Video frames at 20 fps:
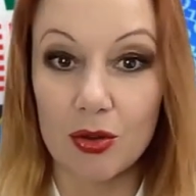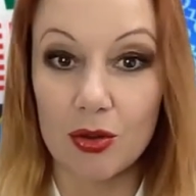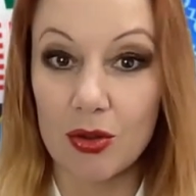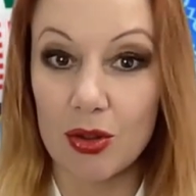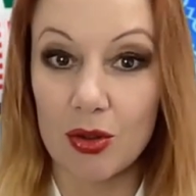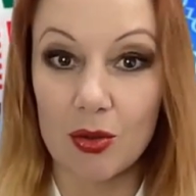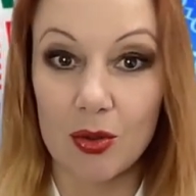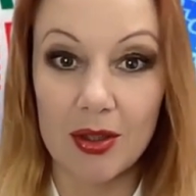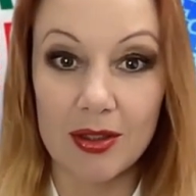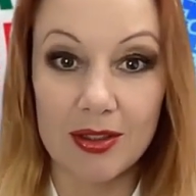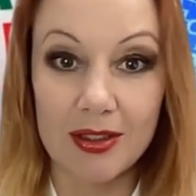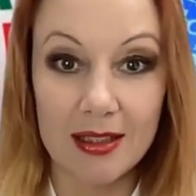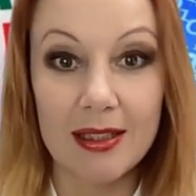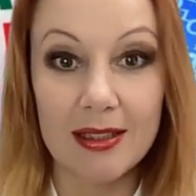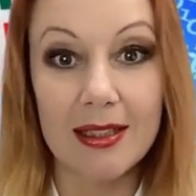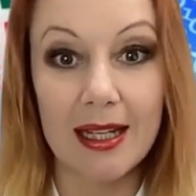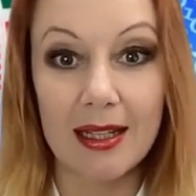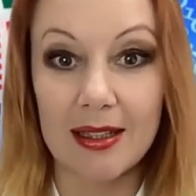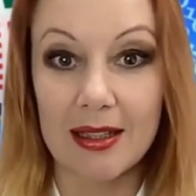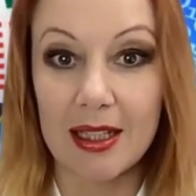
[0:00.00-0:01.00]
nuances
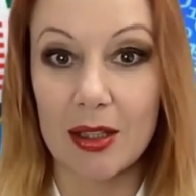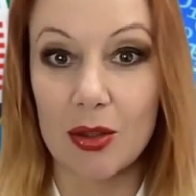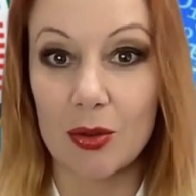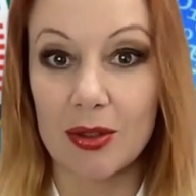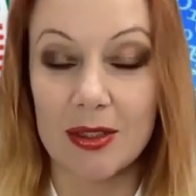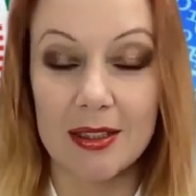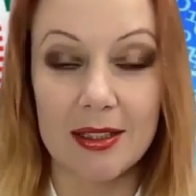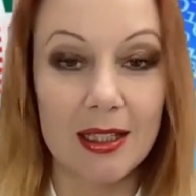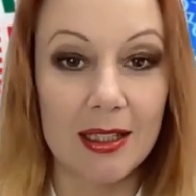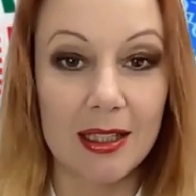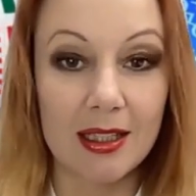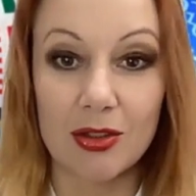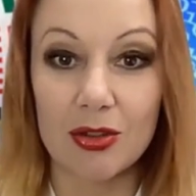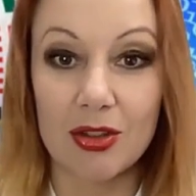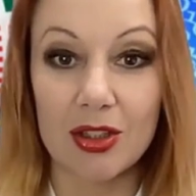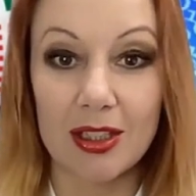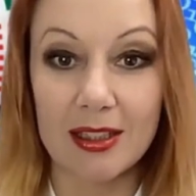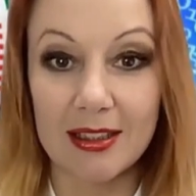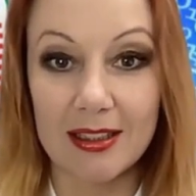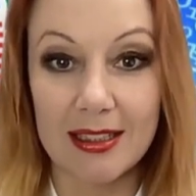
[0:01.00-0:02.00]
and linguistic
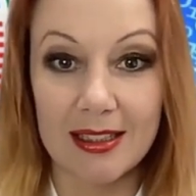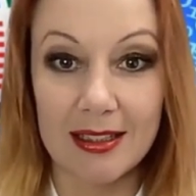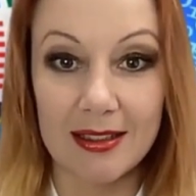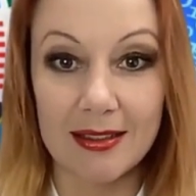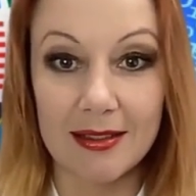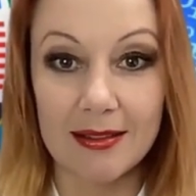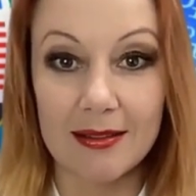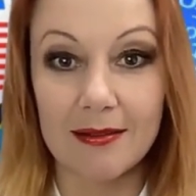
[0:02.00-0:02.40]
intricacies.